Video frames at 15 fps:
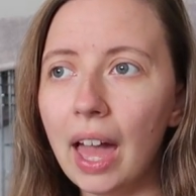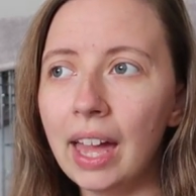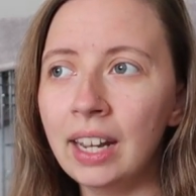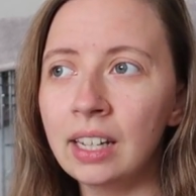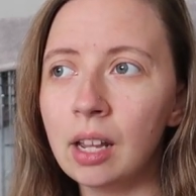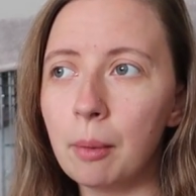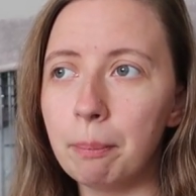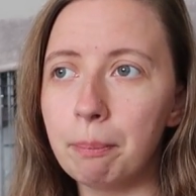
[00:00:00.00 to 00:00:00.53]

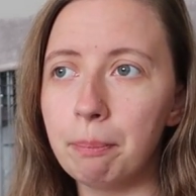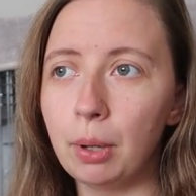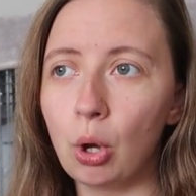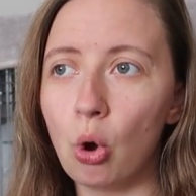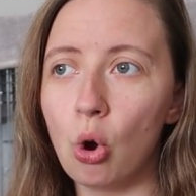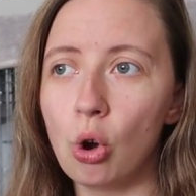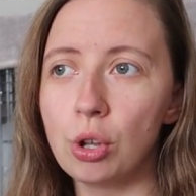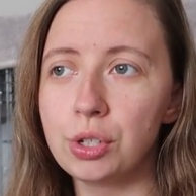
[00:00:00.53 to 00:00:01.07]
And
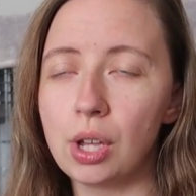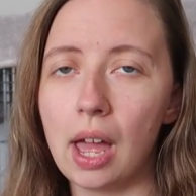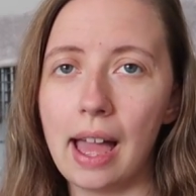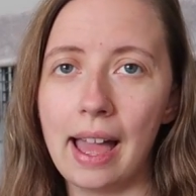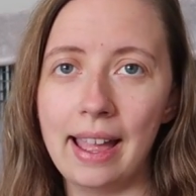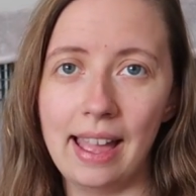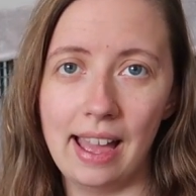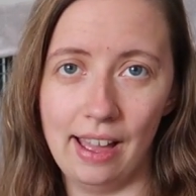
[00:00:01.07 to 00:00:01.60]
because
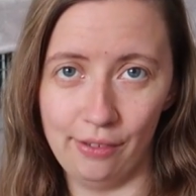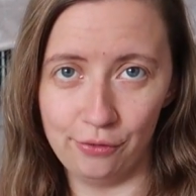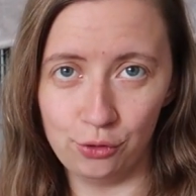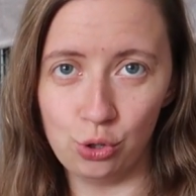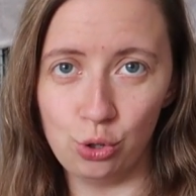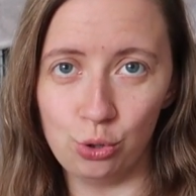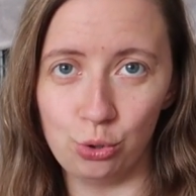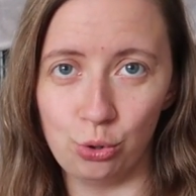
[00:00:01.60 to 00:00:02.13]
I have
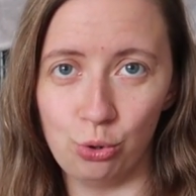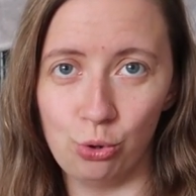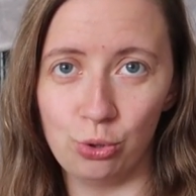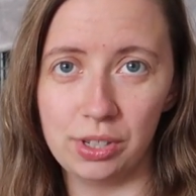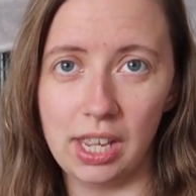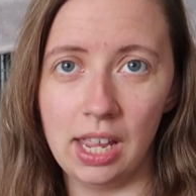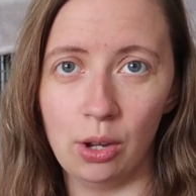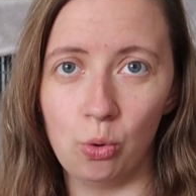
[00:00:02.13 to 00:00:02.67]
two
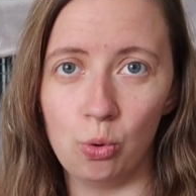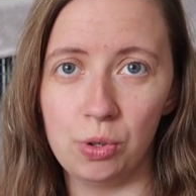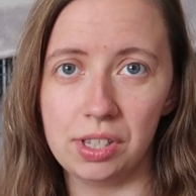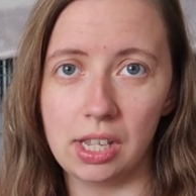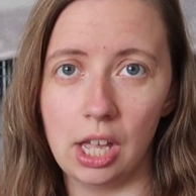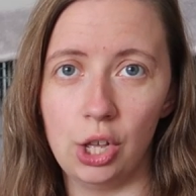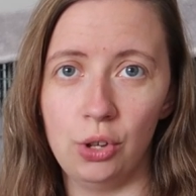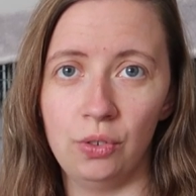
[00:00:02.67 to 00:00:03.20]
dogs, it goes
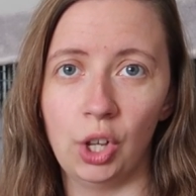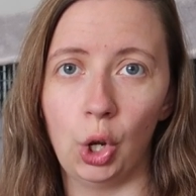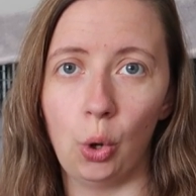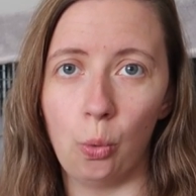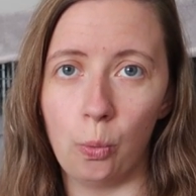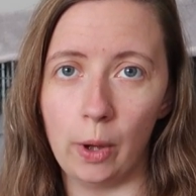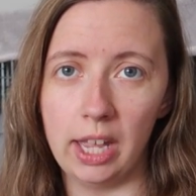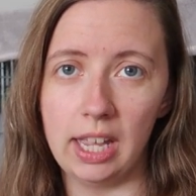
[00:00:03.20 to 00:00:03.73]
down
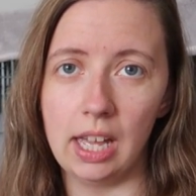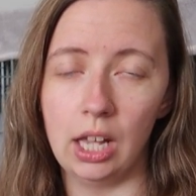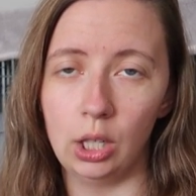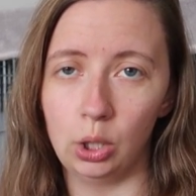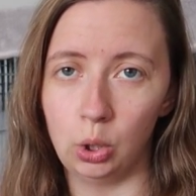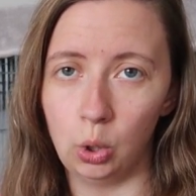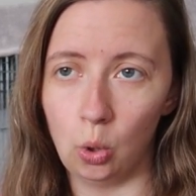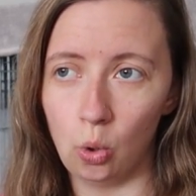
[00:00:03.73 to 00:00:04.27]
quite a
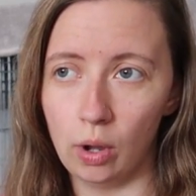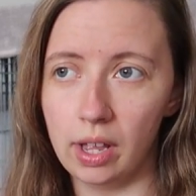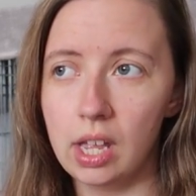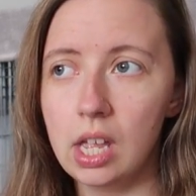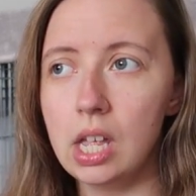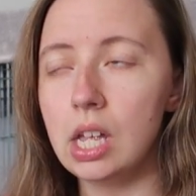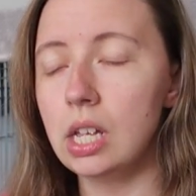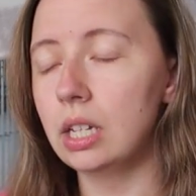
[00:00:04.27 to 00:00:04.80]
lot.
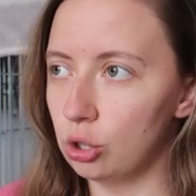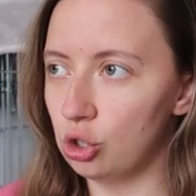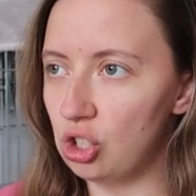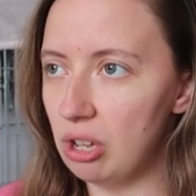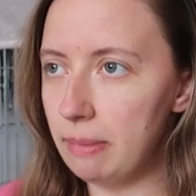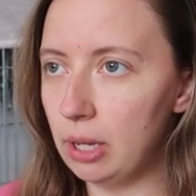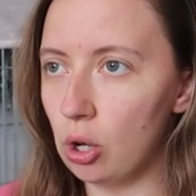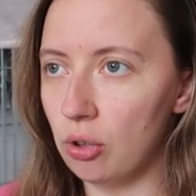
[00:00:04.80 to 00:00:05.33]
So
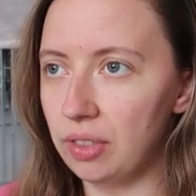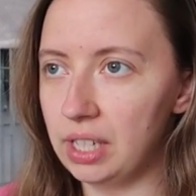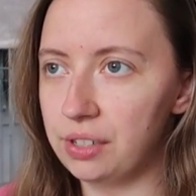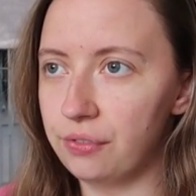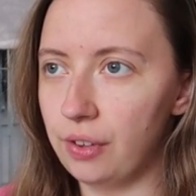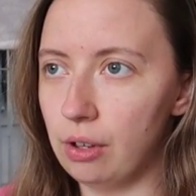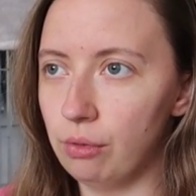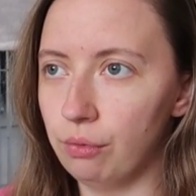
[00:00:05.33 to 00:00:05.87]
Jamie got
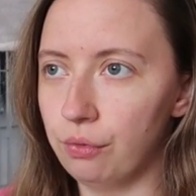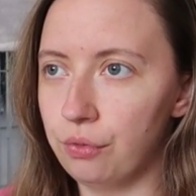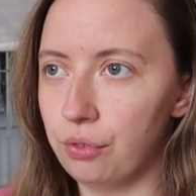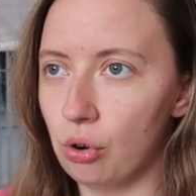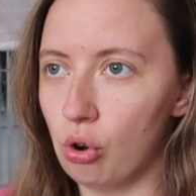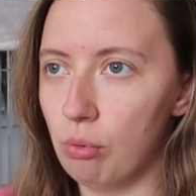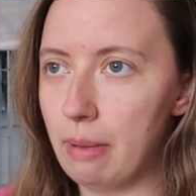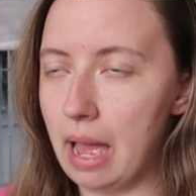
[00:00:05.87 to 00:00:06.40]
this fountain
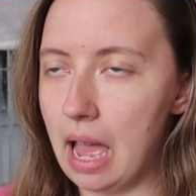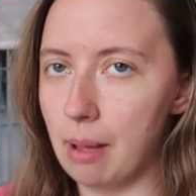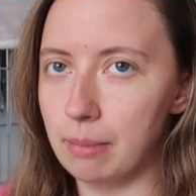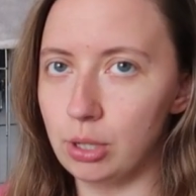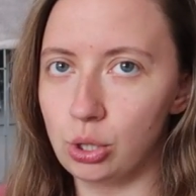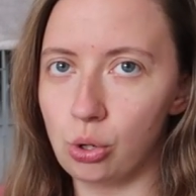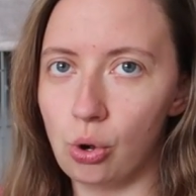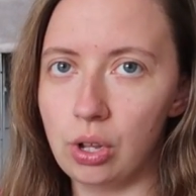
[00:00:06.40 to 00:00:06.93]
from
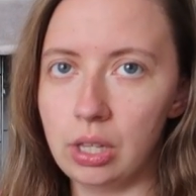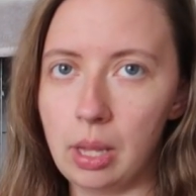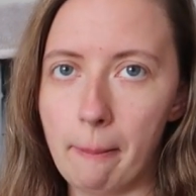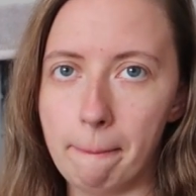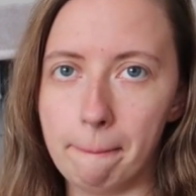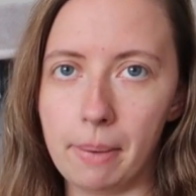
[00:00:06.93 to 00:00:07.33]
Amazon,